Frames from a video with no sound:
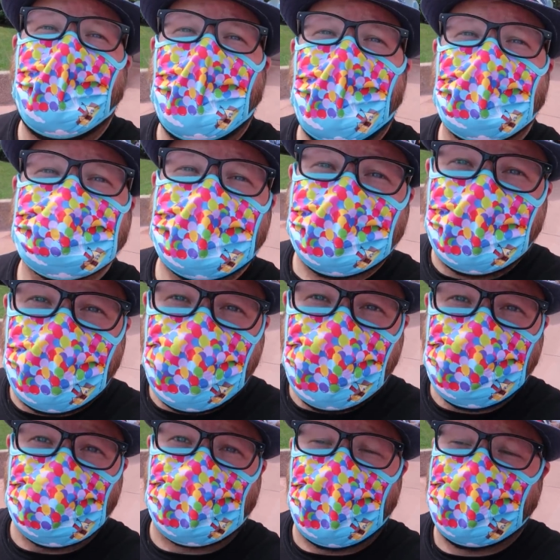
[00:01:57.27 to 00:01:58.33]
I'm gonna
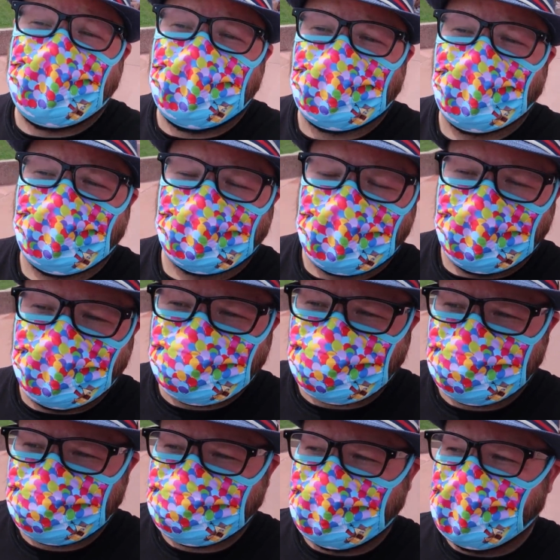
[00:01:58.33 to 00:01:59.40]
head right on over to
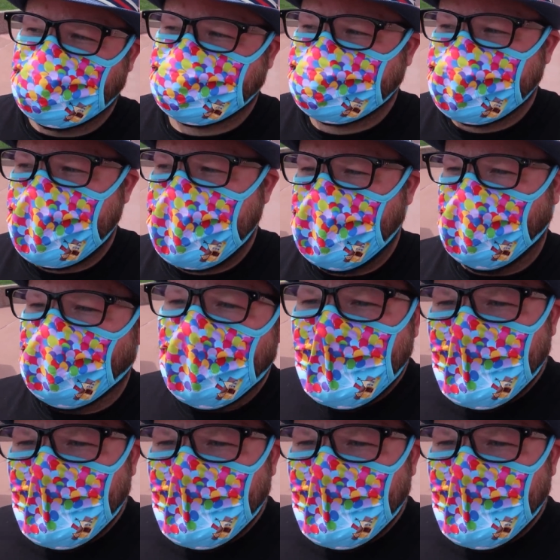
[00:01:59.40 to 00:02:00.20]
Mission Space now.